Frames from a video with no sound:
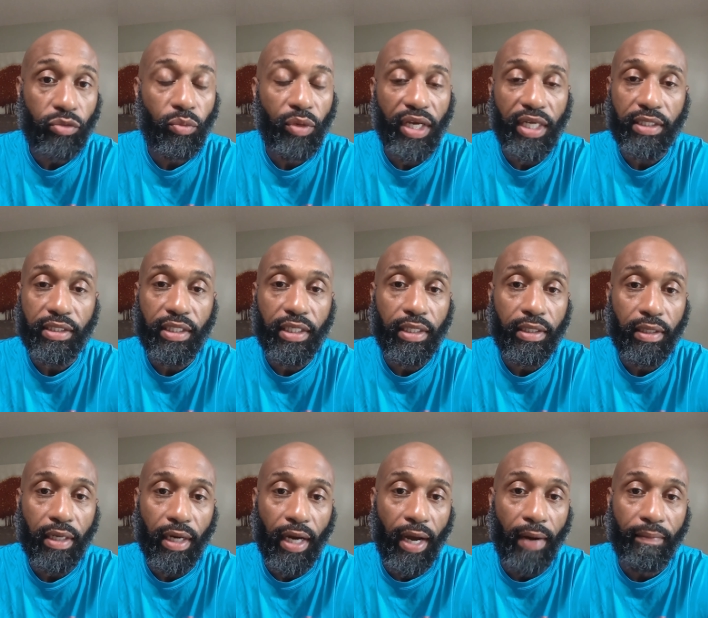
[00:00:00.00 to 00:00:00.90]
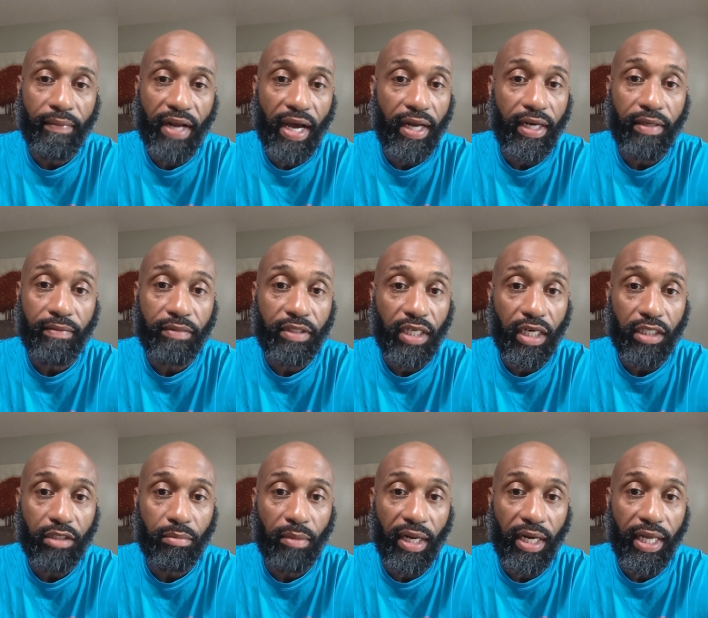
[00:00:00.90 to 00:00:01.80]
Wednesday, I'm not even
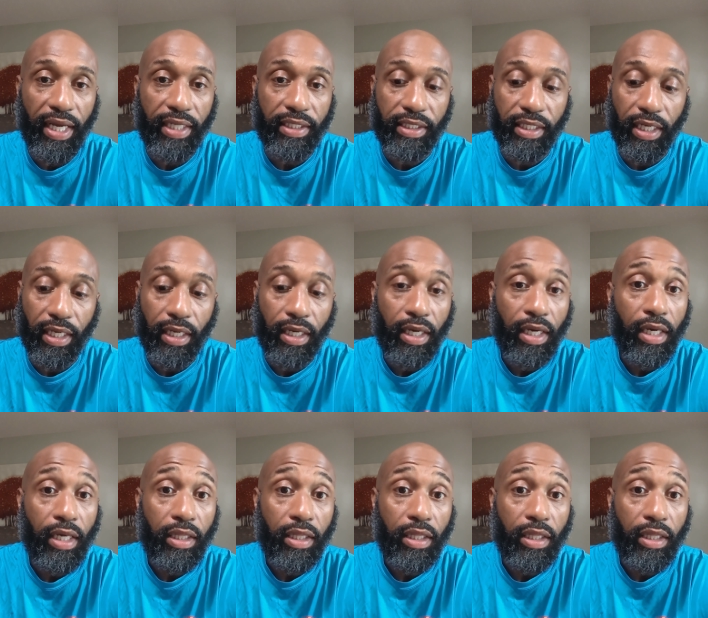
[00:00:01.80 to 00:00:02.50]
touching my legs again.